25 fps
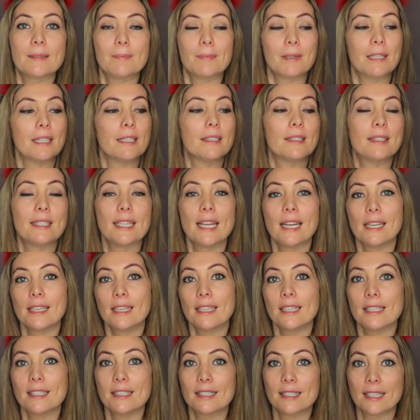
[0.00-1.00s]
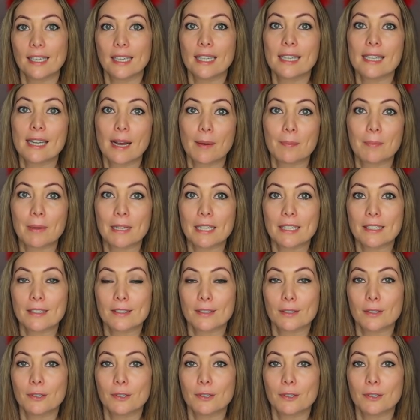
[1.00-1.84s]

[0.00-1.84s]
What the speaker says: because Sienna is still in nappies,